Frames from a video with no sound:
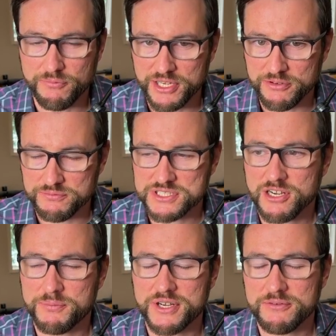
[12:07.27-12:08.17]
When you
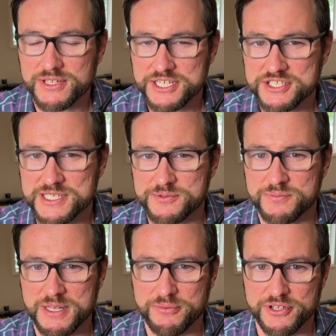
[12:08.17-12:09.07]
start building relationships
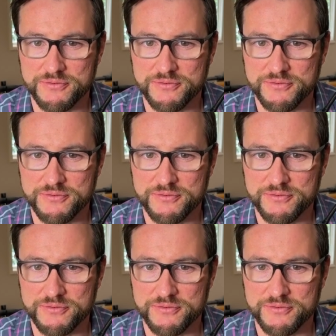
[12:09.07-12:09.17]
with people,